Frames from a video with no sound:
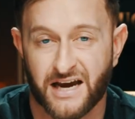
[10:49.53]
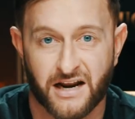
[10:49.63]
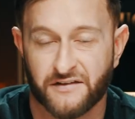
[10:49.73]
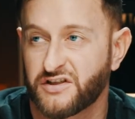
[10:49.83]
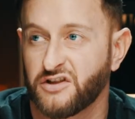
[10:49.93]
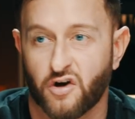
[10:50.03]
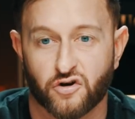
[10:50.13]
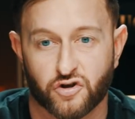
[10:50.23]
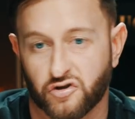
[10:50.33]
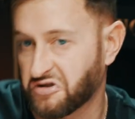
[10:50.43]
And I've seen
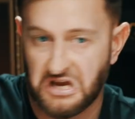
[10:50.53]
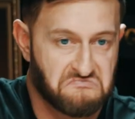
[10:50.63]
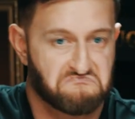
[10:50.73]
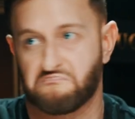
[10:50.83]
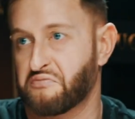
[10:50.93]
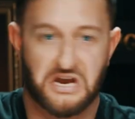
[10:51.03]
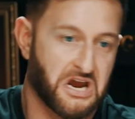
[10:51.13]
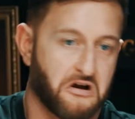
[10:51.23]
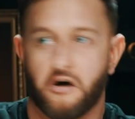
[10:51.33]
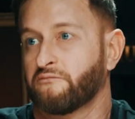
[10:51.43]
dogs who just like, bring
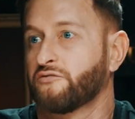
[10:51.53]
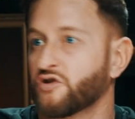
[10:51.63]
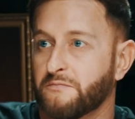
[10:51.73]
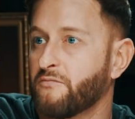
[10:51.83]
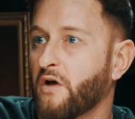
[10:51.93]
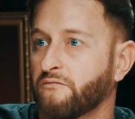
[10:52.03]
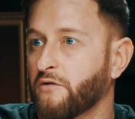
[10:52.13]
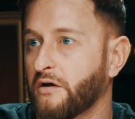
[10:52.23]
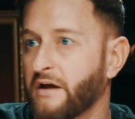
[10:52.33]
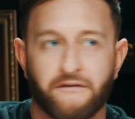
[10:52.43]
it on.
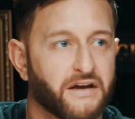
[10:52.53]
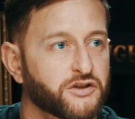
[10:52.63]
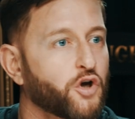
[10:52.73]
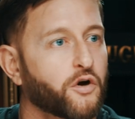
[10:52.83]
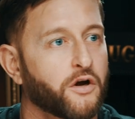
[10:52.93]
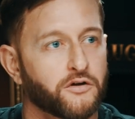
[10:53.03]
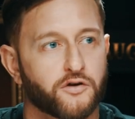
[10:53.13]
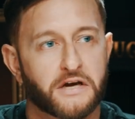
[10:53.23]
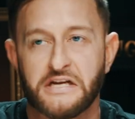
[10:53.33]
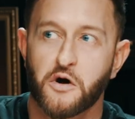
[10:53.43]
It's a dog
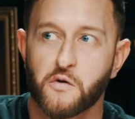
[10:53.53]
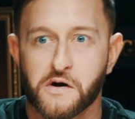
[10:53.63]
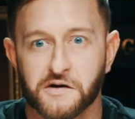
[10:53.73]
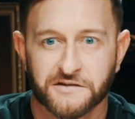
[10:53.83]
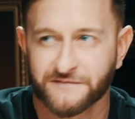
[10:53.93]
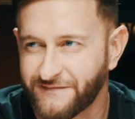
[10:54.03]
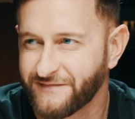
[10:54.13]
eat dog world.